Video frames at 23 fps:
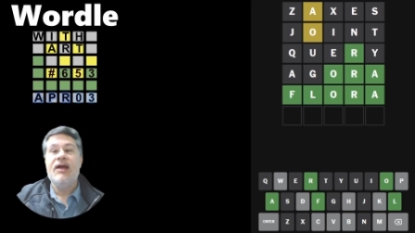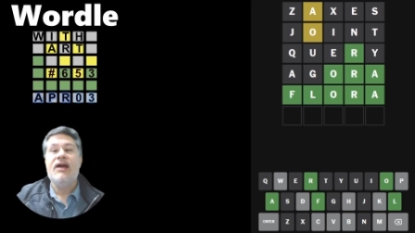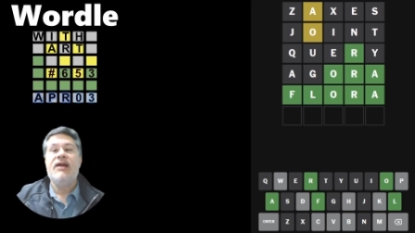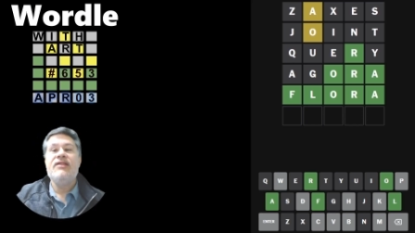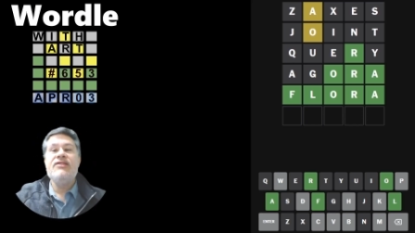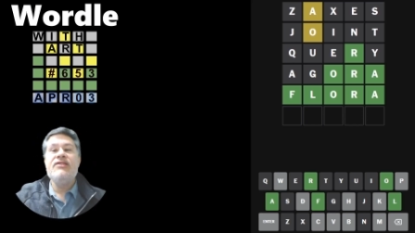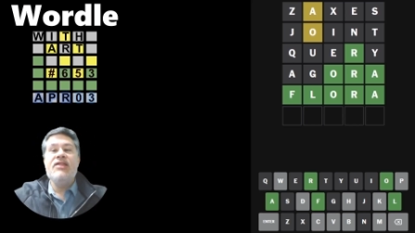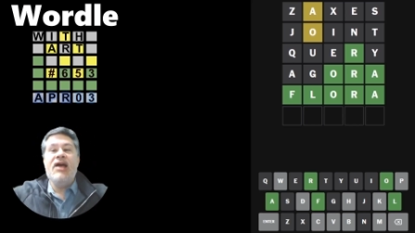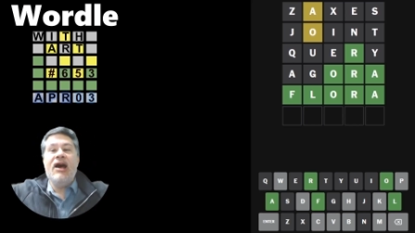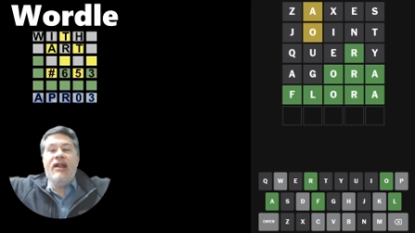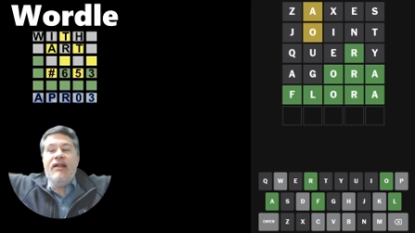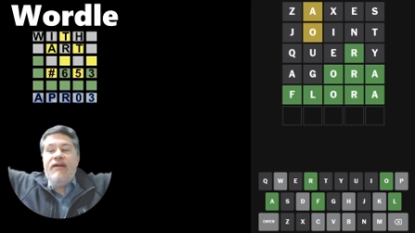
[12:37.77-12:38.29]

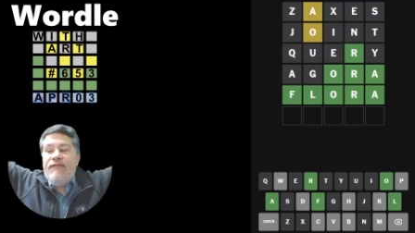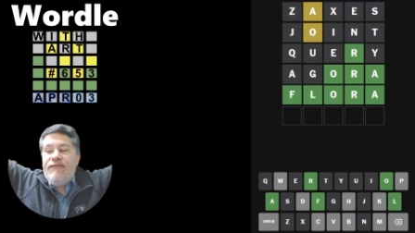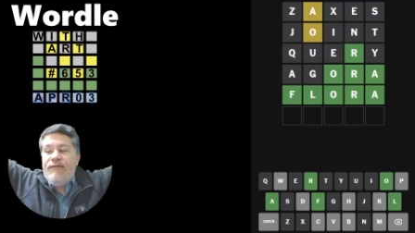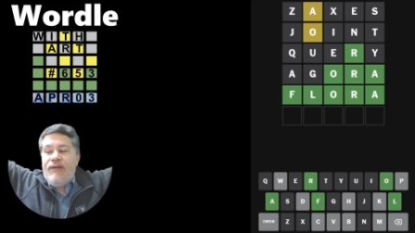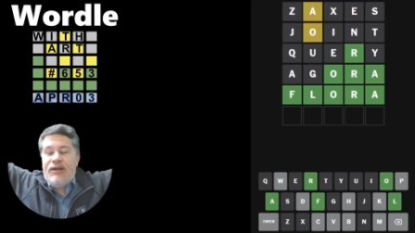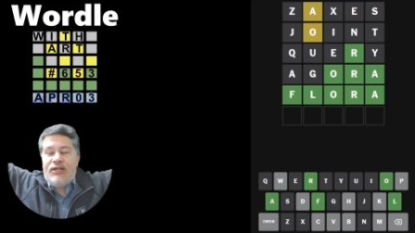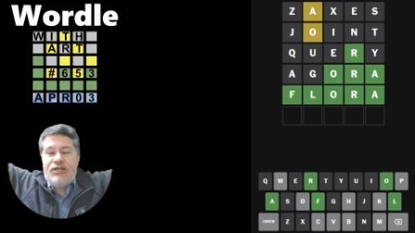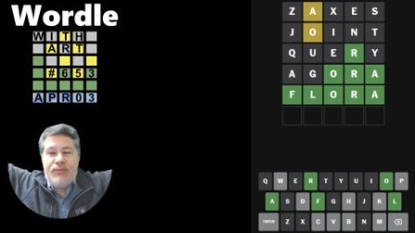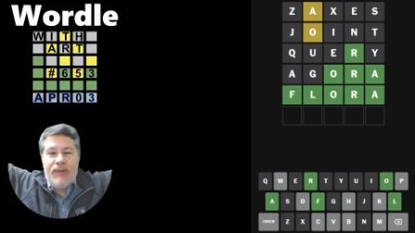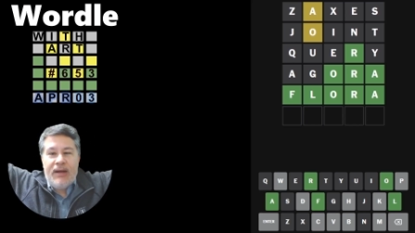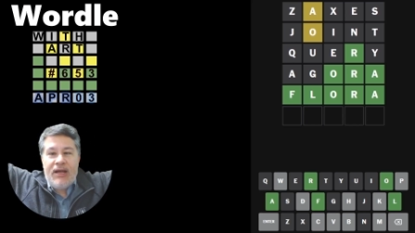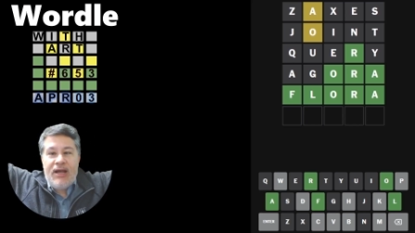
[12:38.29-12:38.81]
none of
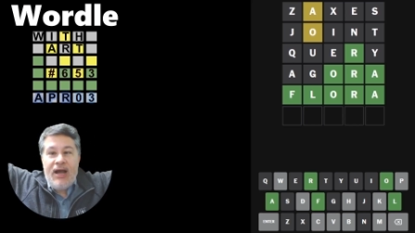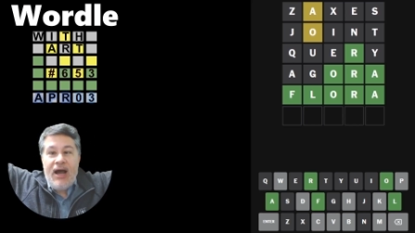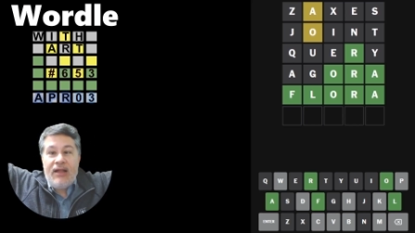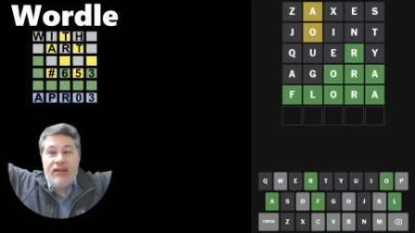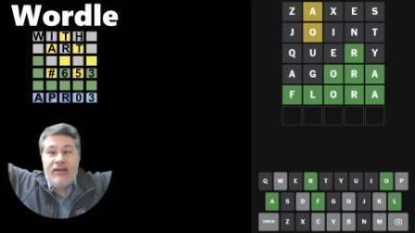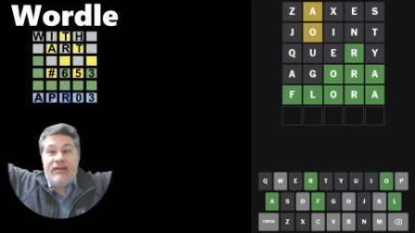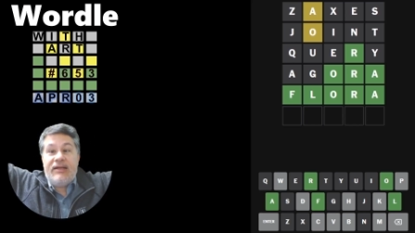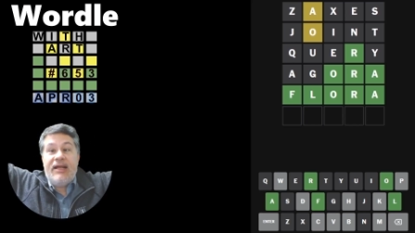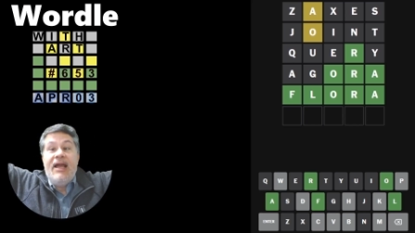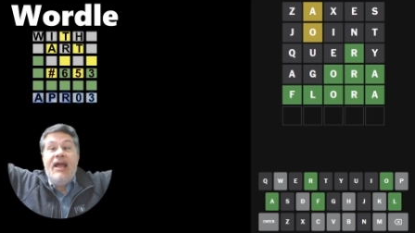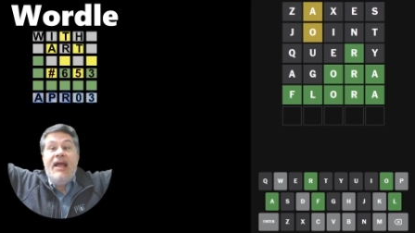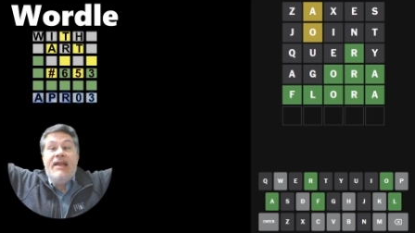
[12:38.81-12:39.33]
which were
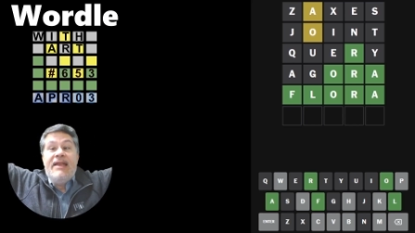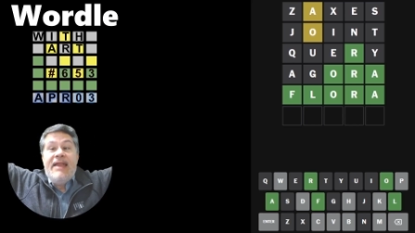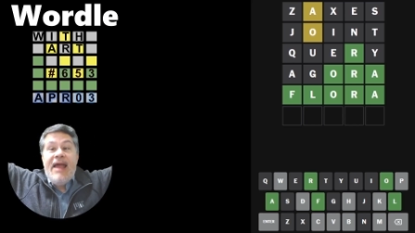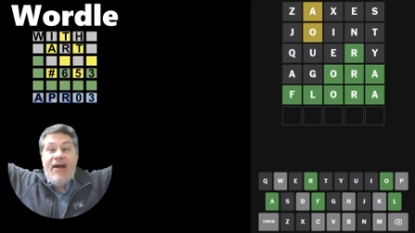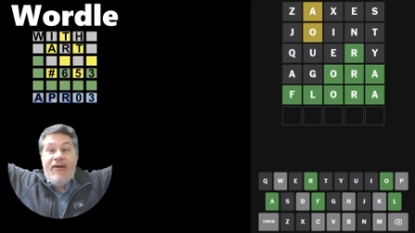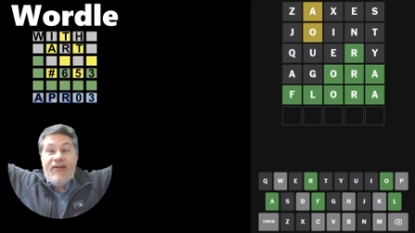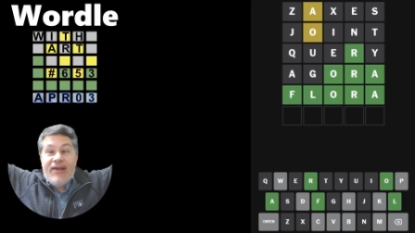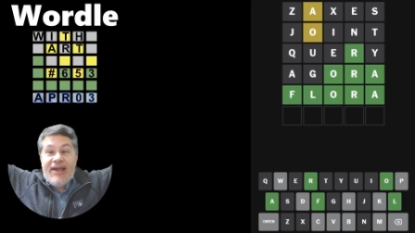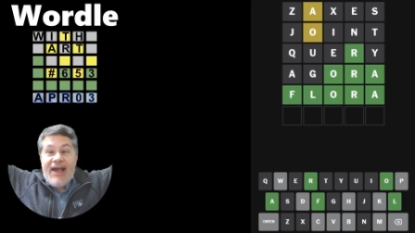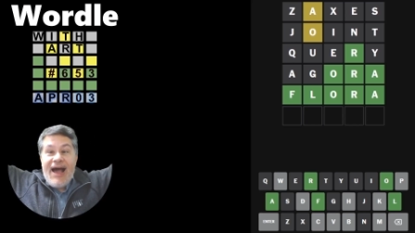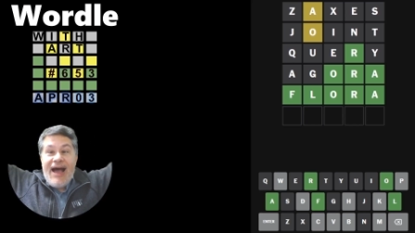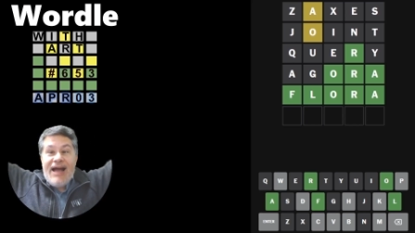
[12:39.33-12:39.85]
colored. Now,
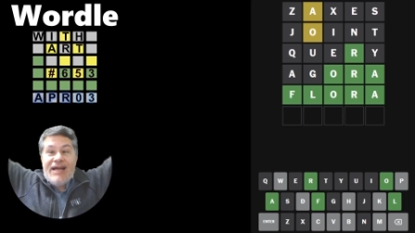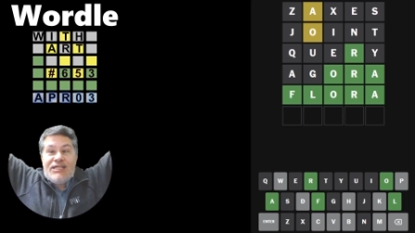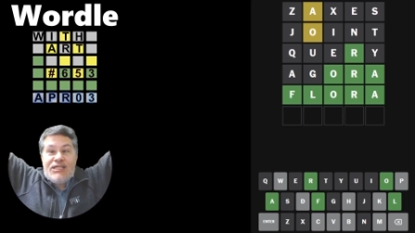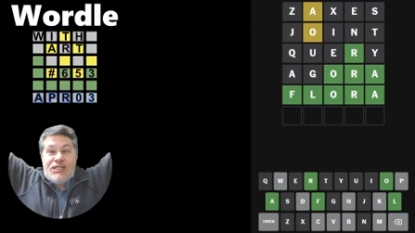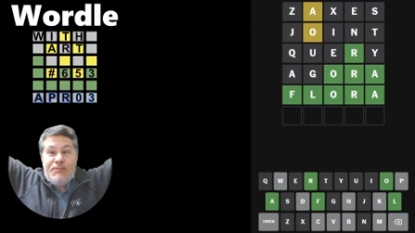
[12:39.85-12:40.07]
guys,